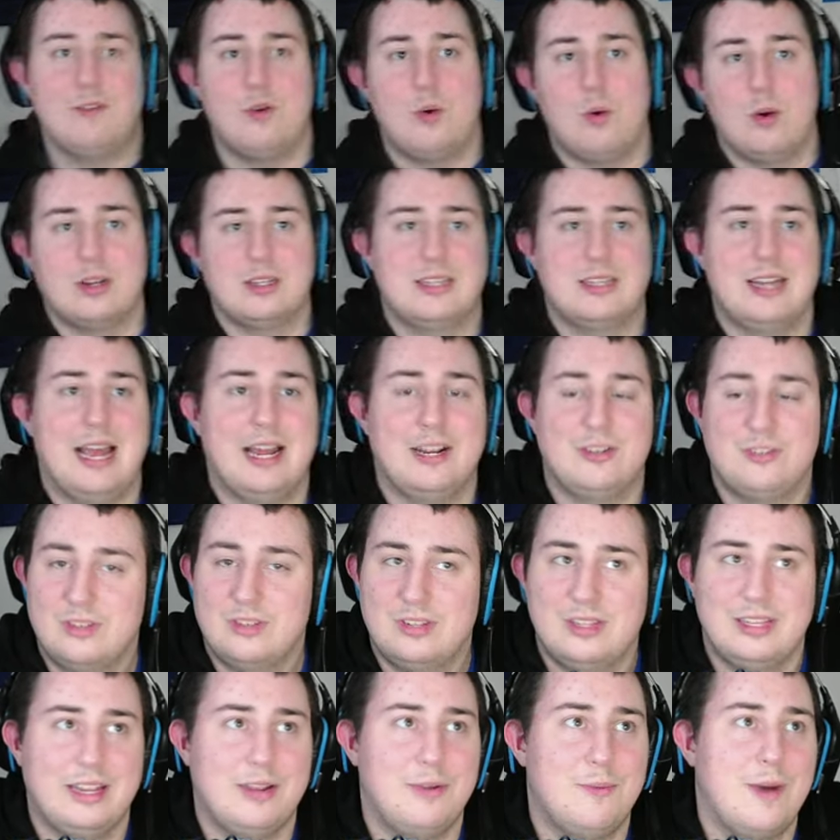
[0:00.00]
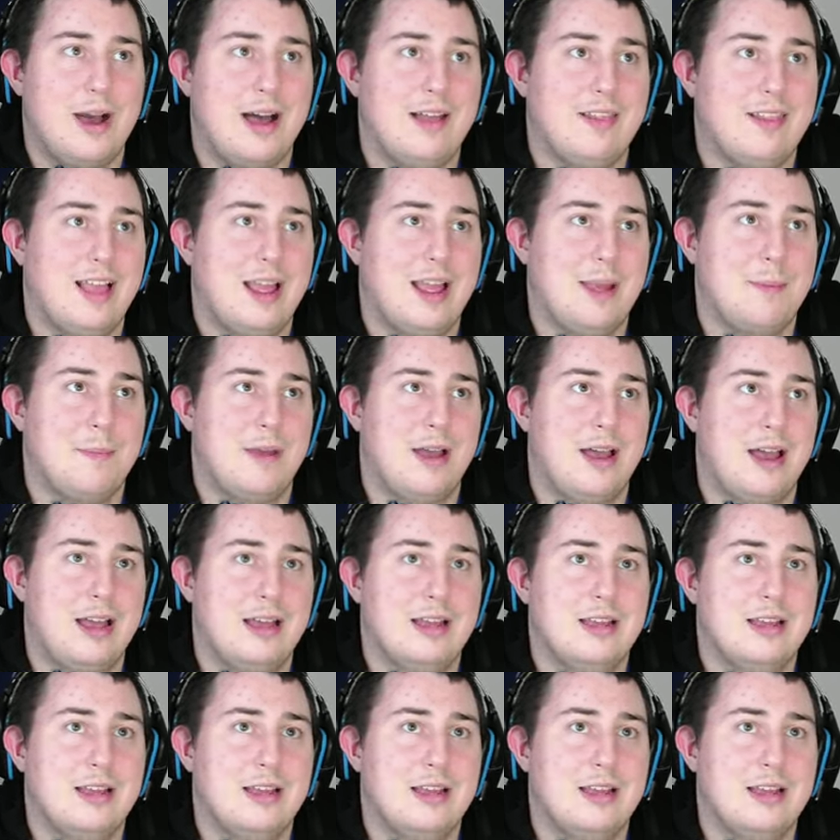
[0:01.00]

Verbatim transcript: naturally, while I'm uh,